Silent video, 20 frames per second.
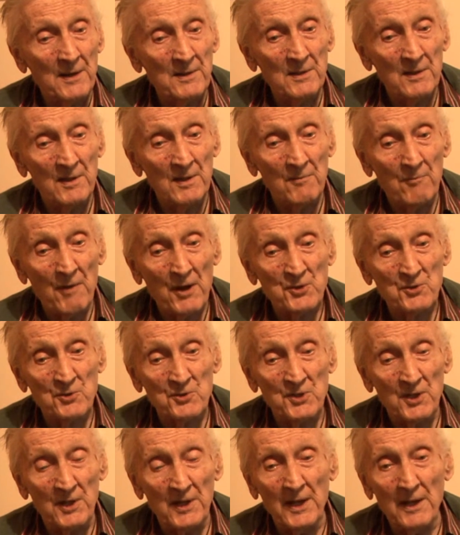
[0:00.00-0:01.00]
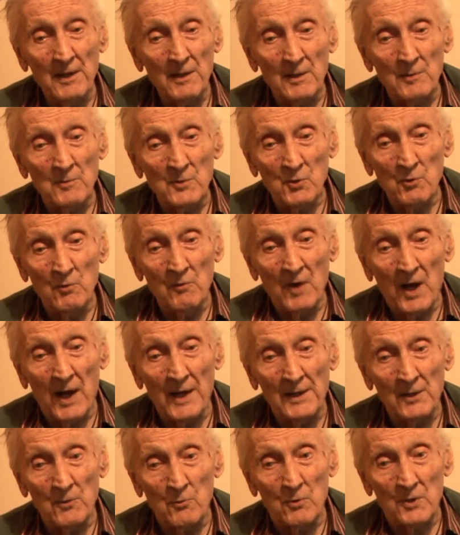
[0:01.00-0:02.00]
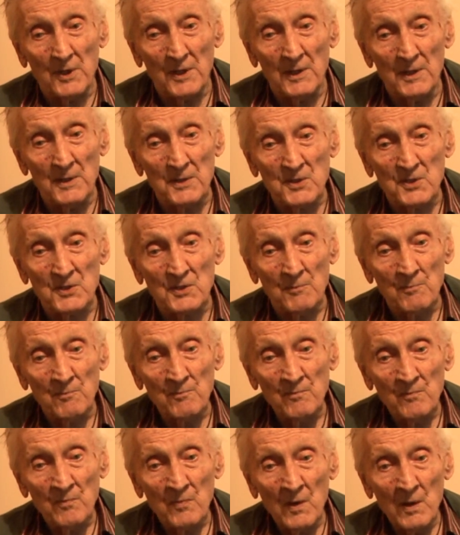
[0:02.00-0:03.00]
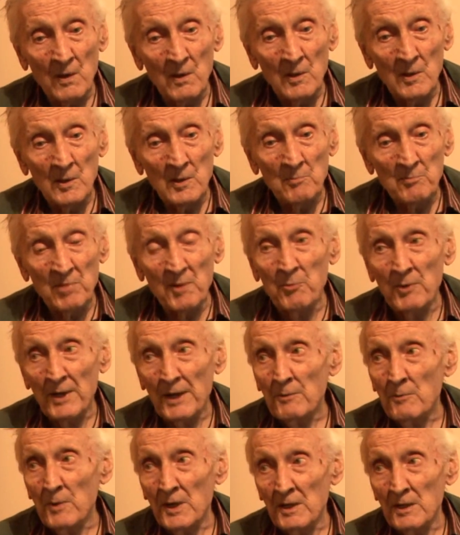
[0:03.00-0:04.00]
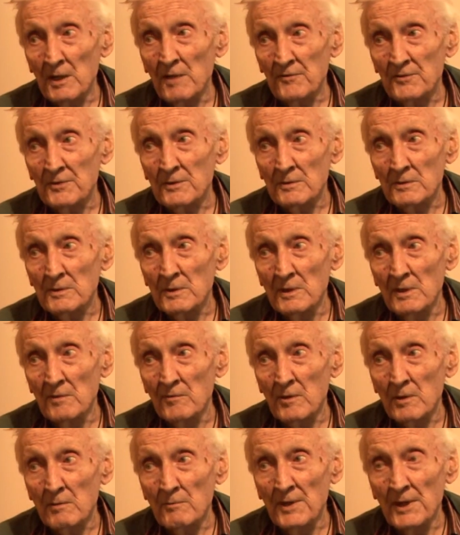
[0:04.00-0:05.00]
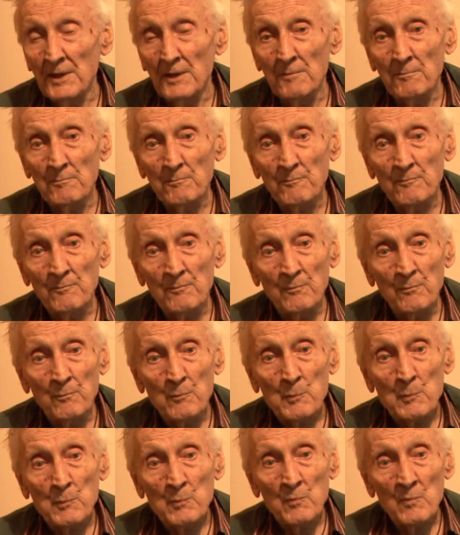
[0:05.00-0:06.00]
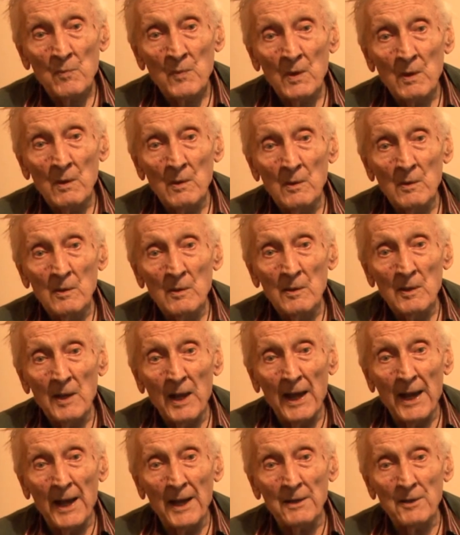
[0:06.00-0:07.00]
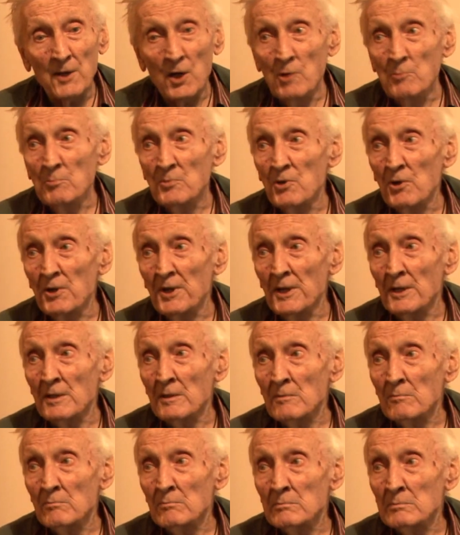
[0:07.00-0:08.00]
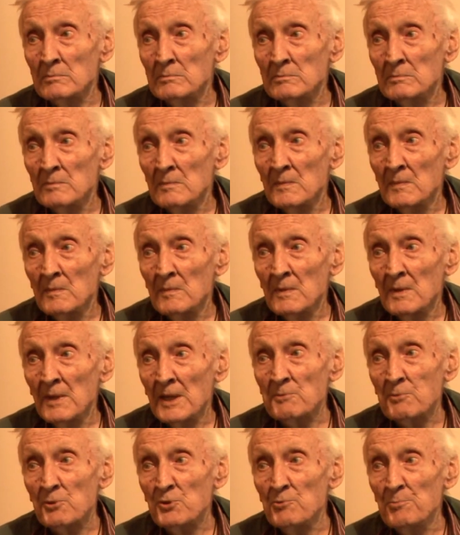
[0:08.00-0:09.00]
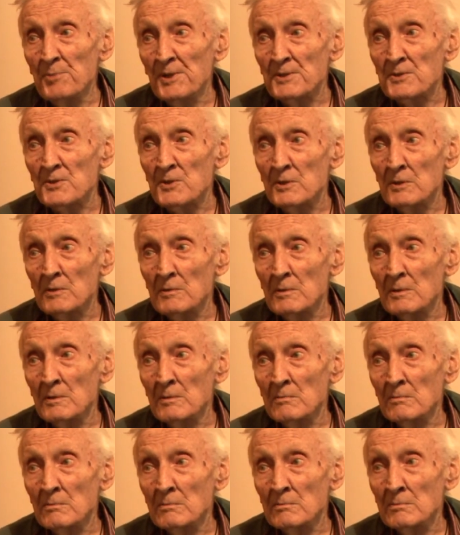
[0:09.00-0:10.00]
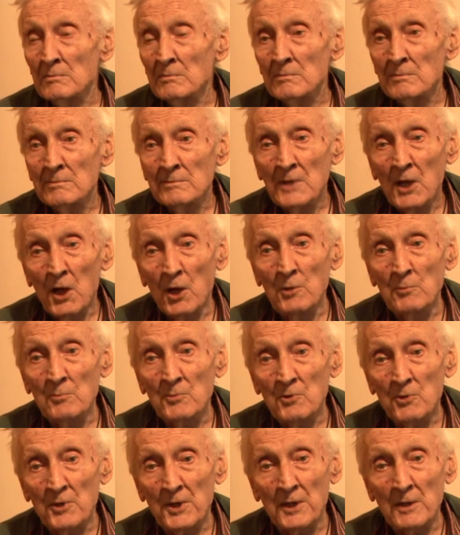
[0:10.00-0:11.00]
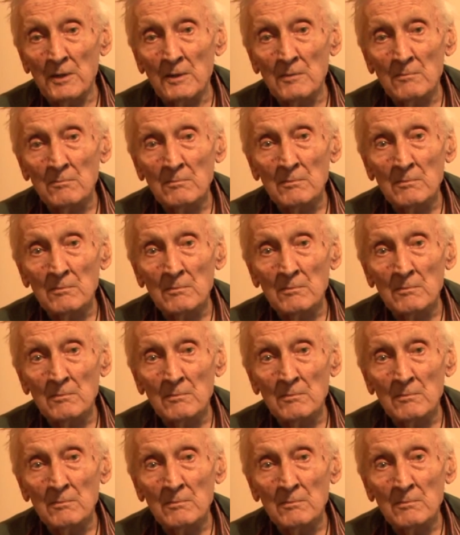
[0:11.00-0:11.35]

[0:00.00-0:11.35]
The rations in England were all highly organised. People had quite enough to live on, really. And home cooking. That's what you miss. Home cooking.